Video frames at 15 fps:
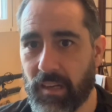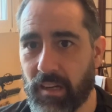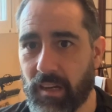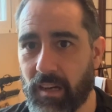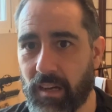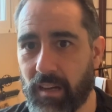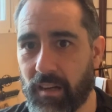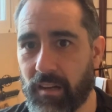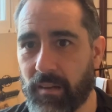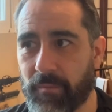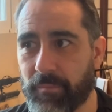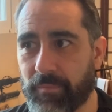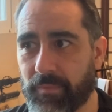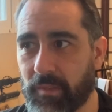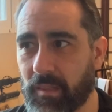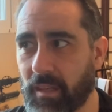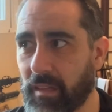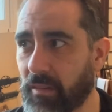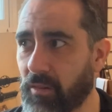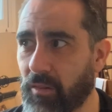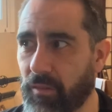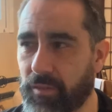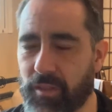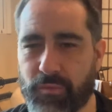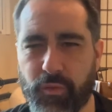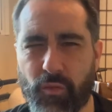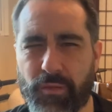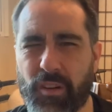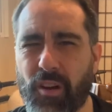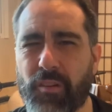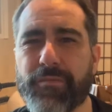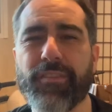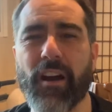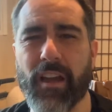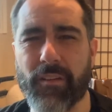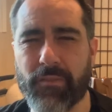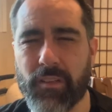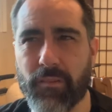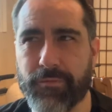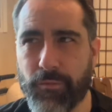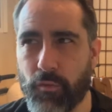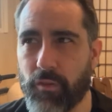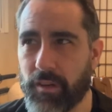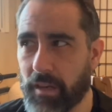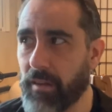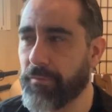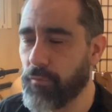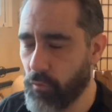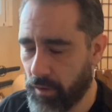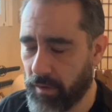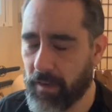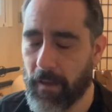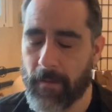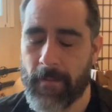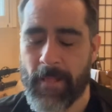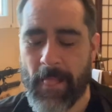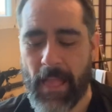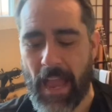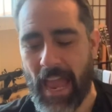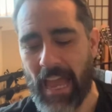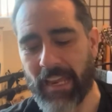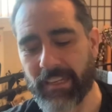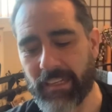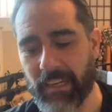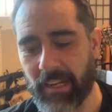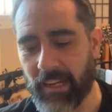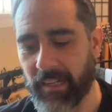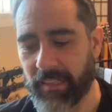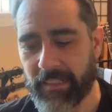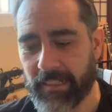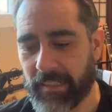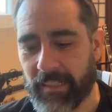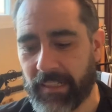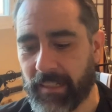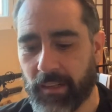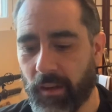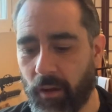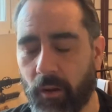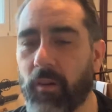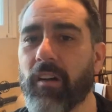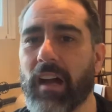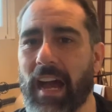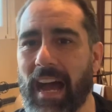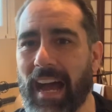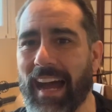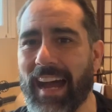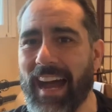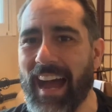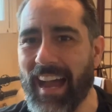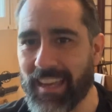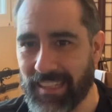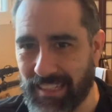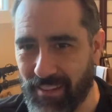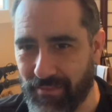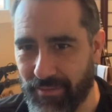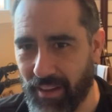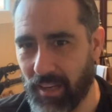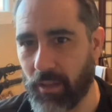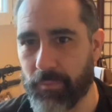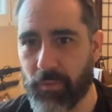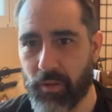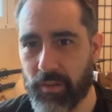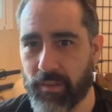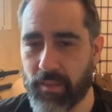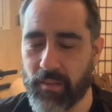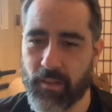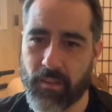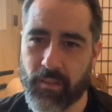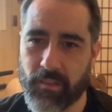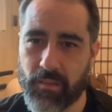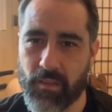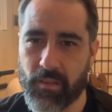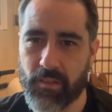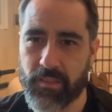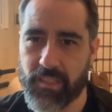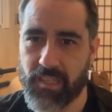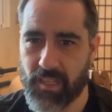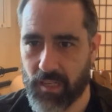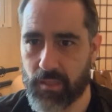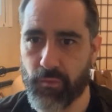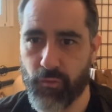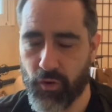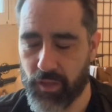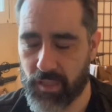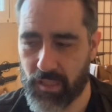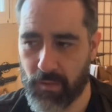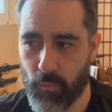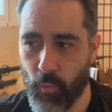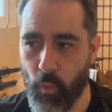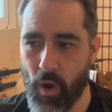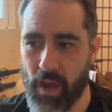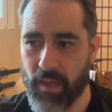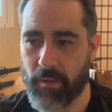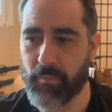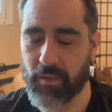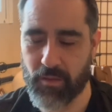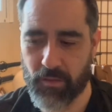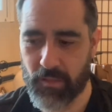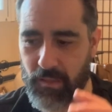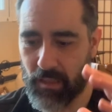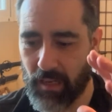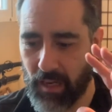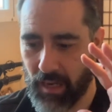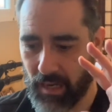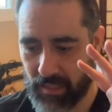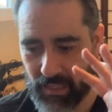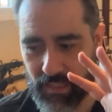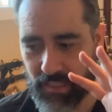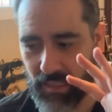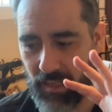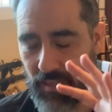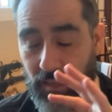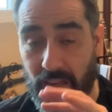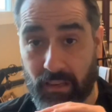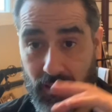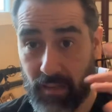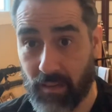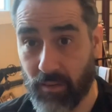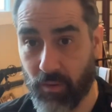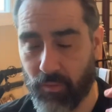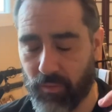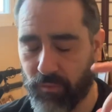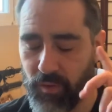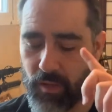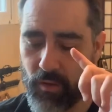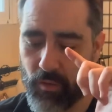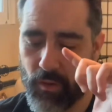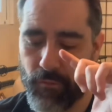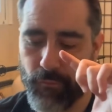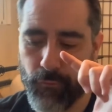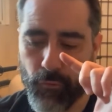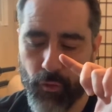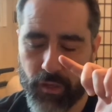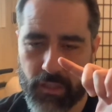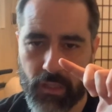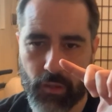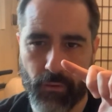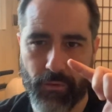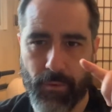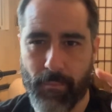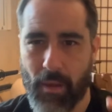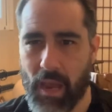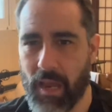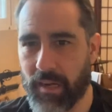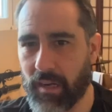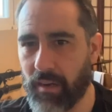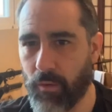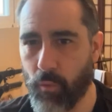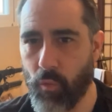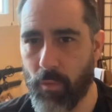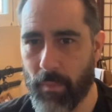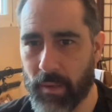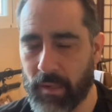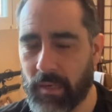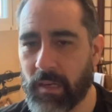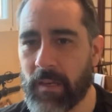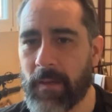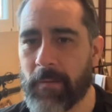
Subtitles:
I don't know if it's 4, no, 5, 4, yeah, 4, yeah. And no, I developed their chest voice. Why? Because as I said in another video, the voices of a man and a woman